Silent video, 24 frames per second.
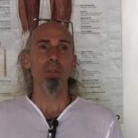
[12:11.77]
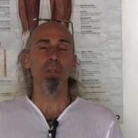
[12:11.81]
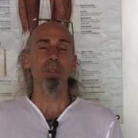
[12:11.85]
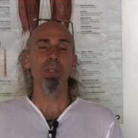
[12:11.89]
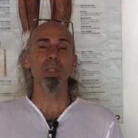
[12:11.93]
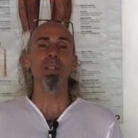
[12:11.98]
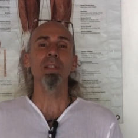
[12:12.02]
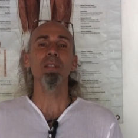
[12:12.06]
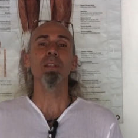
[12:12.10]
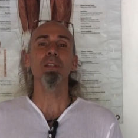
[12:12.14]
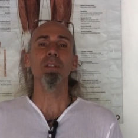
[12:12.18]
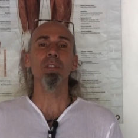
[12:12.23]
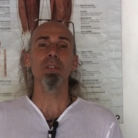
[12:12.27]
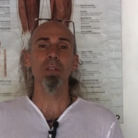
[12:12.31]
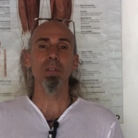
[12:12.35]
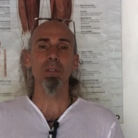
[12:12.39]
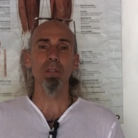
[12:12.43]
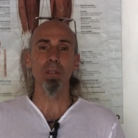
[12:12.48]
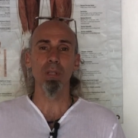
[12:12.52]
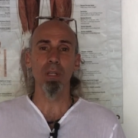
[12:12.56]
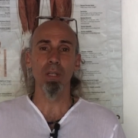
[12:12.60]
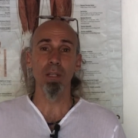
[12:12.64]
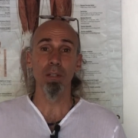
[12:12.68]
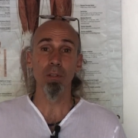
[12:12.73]
So this is
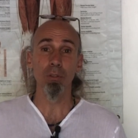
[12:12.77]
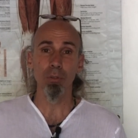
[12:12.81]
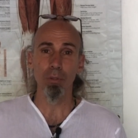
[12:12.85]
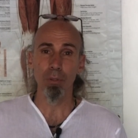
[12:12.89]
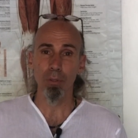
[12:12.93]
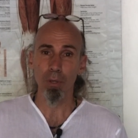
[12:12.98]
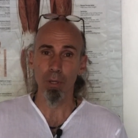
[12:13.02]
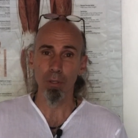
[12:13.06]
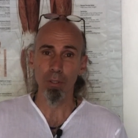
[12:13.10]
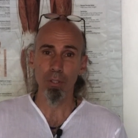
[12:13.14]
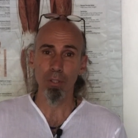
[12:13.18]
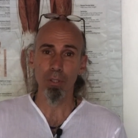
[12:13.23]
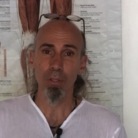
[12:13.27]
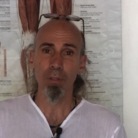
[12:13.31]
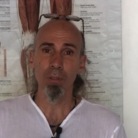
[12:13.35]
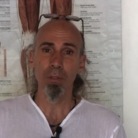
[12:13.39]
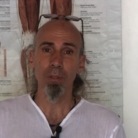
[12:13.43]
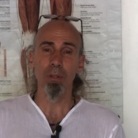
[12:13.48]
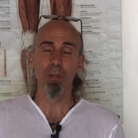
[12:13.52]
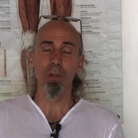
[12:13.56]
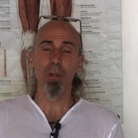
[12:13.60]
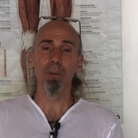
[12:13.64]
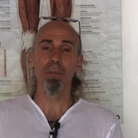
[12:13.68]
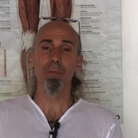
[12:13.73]
just an introduction
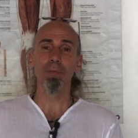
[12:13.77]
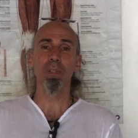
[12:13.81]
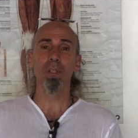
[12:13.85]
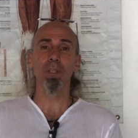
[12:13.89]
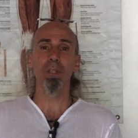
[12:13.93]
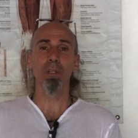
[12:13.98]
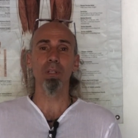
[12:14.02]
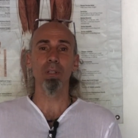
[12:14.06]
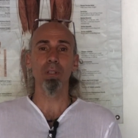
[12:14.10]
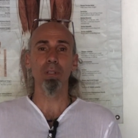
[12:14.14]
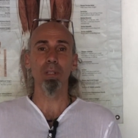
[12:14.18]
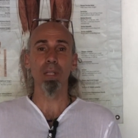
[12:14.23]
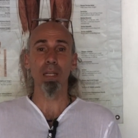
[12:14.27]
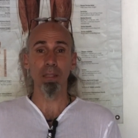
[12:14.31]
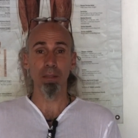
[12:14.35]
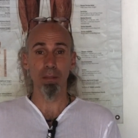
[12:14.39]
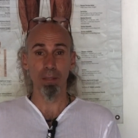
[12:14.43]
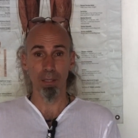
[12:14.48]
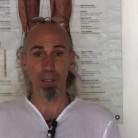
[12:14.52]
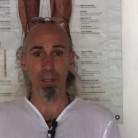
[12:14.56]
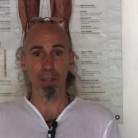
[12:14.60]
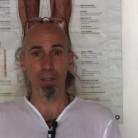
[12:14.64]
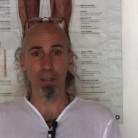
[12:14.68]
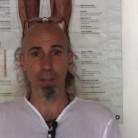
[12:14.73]
of the
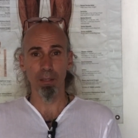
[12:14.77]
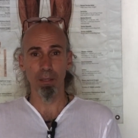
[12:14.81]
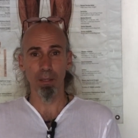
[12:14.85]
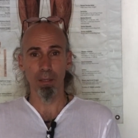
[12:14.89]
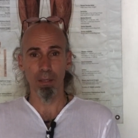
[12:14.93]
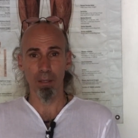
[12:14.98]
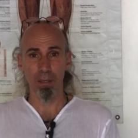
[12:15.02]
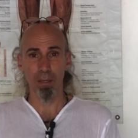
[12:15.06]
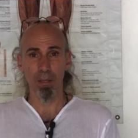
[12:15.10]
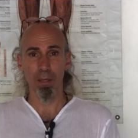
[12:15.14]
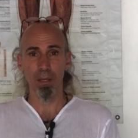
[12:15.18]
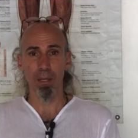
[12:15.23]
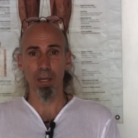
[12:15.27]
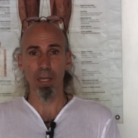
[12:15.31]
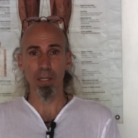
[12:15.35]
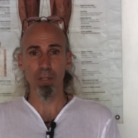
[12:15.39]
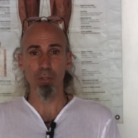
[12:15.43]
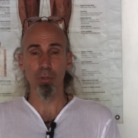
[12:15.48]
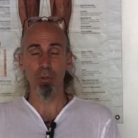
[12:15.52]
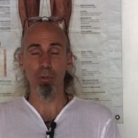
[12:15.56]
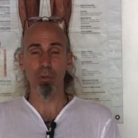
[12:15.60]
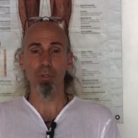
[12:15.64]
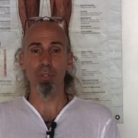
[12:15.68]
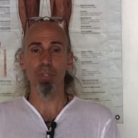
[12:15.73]
Tantric uh,
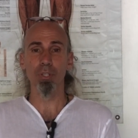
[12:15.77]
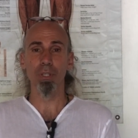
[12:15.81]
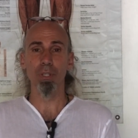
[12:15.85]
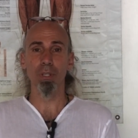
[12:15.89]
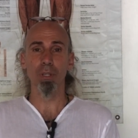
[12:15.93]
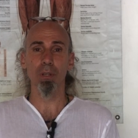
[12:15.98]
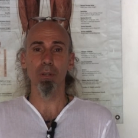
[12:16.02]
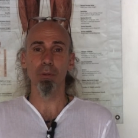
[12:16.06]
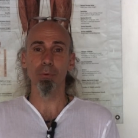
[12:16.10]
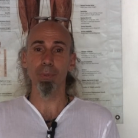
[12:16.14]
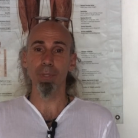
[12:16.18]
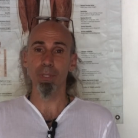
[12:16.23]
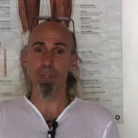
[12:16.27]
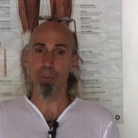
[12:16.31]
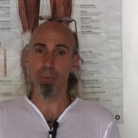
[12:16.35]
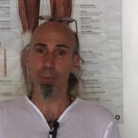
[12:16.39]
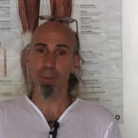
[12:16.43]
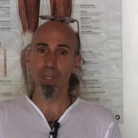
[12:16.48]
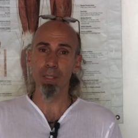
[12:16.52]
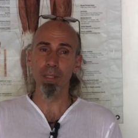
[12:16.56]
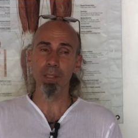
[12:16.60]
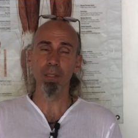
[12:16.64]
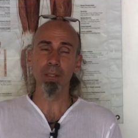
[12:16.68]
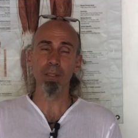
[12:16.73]
Astrology
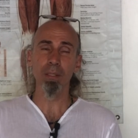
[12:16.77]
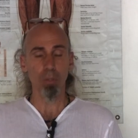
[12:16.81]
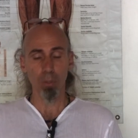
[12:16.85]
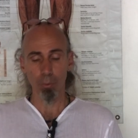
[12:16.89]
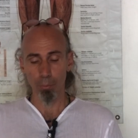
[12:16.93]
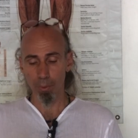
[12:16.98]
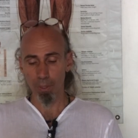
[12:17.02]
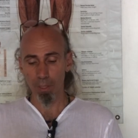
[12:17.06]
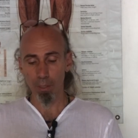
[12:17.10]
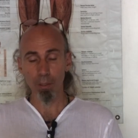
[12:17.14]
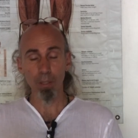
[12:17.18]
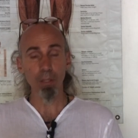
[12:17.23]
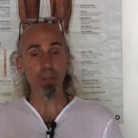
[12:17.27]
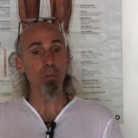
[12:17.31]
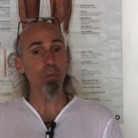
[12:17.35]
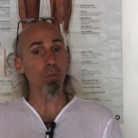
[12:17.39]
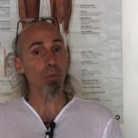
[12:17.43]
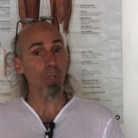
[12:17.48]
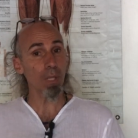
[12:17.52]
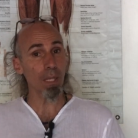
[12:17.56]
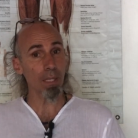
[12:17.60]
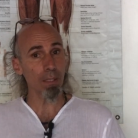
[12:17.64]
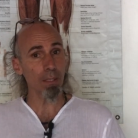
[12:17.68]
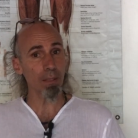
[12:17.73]
Retreat. So we're going
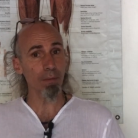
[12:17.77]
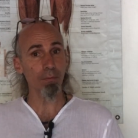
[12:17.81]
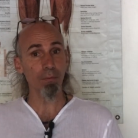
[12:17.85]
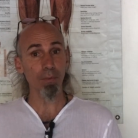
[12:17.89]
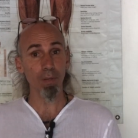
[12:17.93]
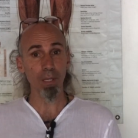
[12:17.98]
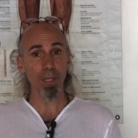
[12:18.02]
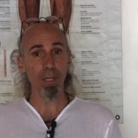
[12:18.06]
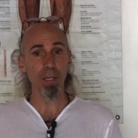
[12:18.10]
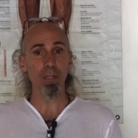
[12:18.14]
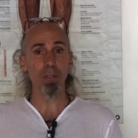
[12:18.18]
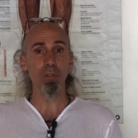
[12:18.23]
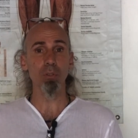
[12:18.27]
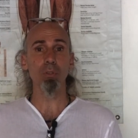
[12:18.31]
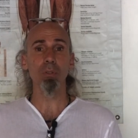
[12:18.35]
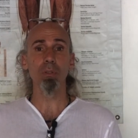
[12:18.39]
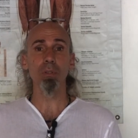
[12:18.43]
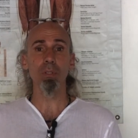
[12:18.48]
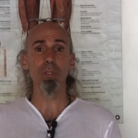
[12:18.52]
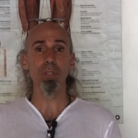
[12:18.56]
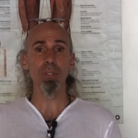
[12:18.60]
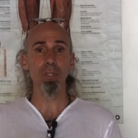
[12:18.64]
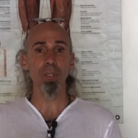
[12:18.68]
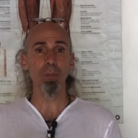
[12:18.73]
to study Vedic
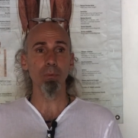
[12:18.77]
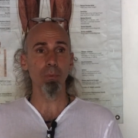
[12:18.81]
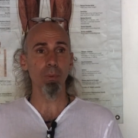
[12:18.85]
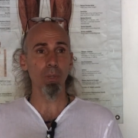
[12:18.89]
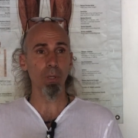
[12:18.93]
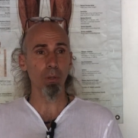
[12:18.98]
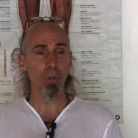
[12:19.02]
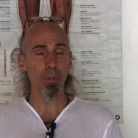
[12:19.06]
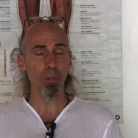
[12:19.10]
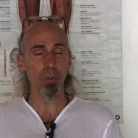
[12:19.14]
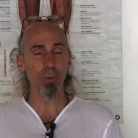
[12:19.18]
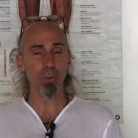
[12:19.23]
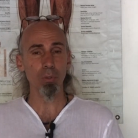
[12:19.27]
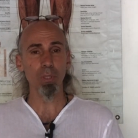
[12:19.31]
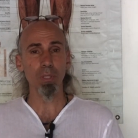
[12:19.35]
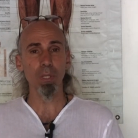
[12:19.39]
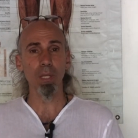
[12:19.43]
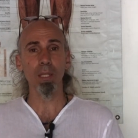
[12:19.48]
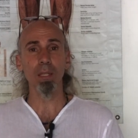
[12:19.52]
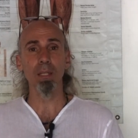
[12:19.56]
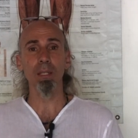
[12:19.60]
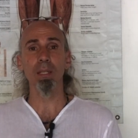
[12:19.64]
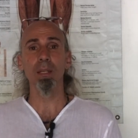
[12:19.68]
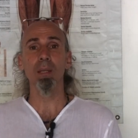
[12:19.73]
astrology, we're going to
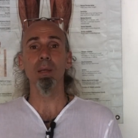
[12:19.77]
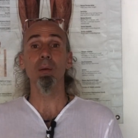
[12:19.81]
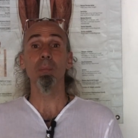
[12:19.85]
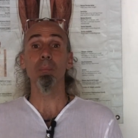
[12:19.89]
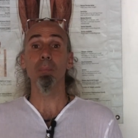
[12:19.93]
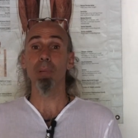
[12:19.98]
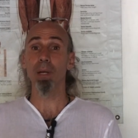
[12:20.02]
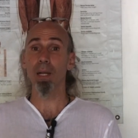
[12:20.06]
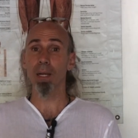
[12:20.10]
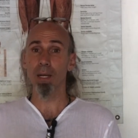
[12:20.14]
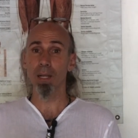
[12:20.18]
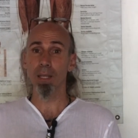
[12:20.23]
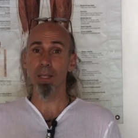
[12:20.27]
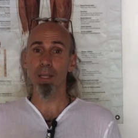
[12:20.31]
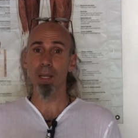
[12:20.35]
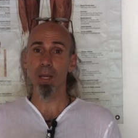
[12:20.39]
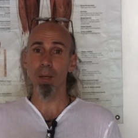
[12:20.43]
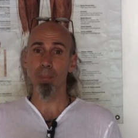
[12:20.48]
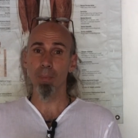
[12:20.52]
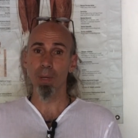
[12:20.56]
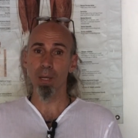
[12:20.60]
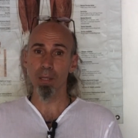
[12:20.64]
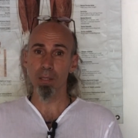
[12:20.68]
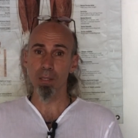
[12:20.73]
study
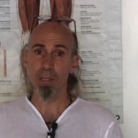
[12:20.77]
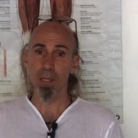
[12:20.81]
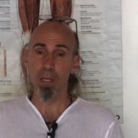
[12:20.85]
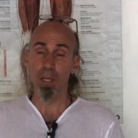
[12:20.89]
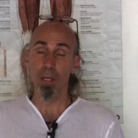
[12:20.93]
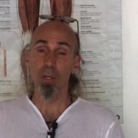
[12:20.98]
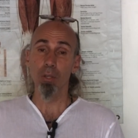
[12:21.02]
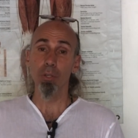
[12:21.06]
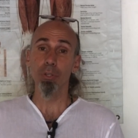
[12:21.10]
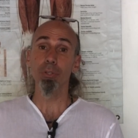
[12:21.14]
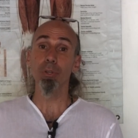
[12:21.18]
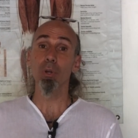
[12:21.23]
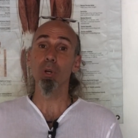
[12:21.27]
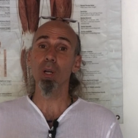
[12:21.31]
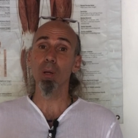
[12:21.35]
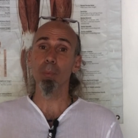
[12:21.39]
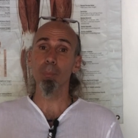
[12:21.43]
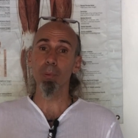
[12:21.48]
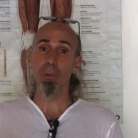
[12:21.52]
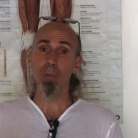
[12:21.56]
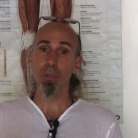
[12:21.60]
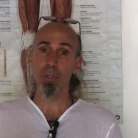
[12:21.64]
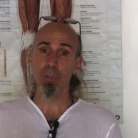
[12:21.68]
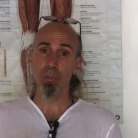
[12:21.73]
pranayamas,
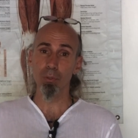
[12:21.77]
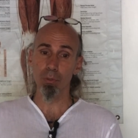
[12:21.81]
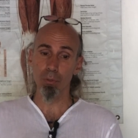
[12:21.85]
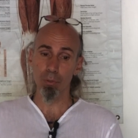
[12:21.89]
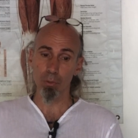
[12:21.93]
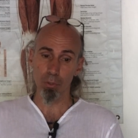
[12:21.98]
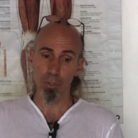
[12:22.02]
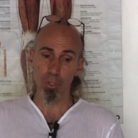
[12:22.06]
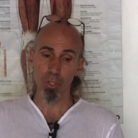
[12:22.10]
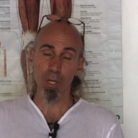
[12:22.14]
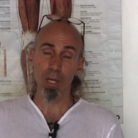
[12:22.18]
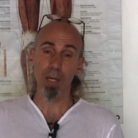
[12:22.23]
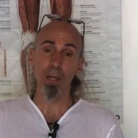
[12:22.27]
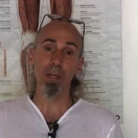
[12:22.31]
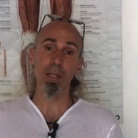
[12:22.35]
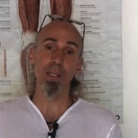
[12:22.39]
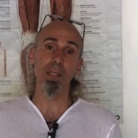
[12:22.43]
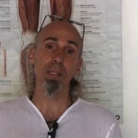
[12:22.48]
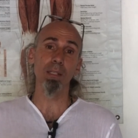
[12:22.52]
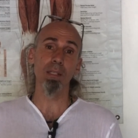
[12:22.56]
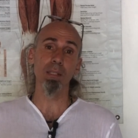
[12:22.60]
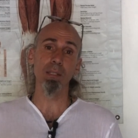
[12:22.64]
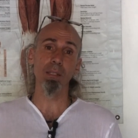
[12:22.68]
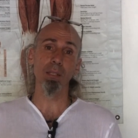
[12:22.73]
yoga posture,
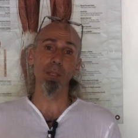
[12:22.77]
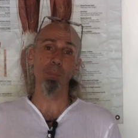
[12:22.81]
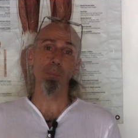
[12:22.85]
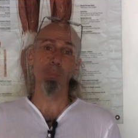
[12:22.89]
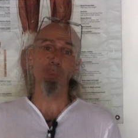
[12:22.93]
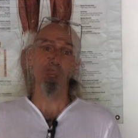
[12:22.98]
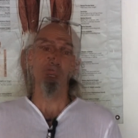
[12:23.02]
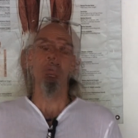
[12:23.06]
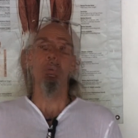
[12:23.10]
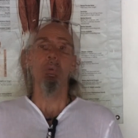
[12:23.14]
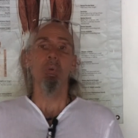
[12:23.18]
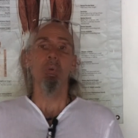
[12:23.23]
chakra system.